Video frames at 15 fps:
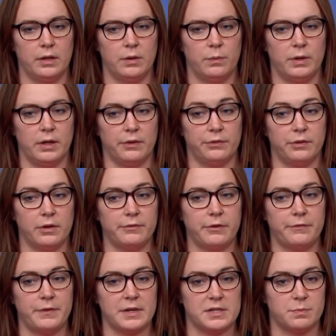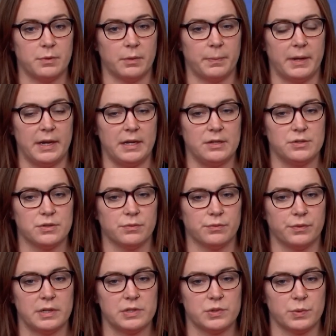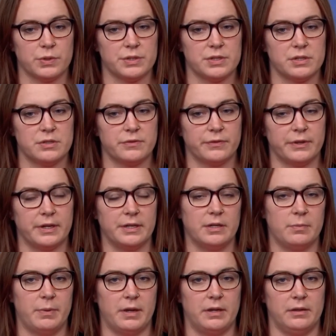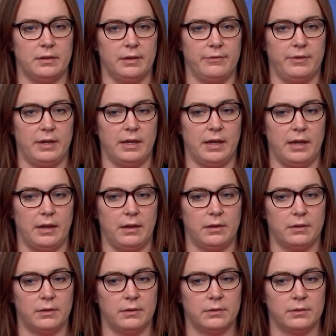We also have a Facebook page, Resources for Independent Living, Inc.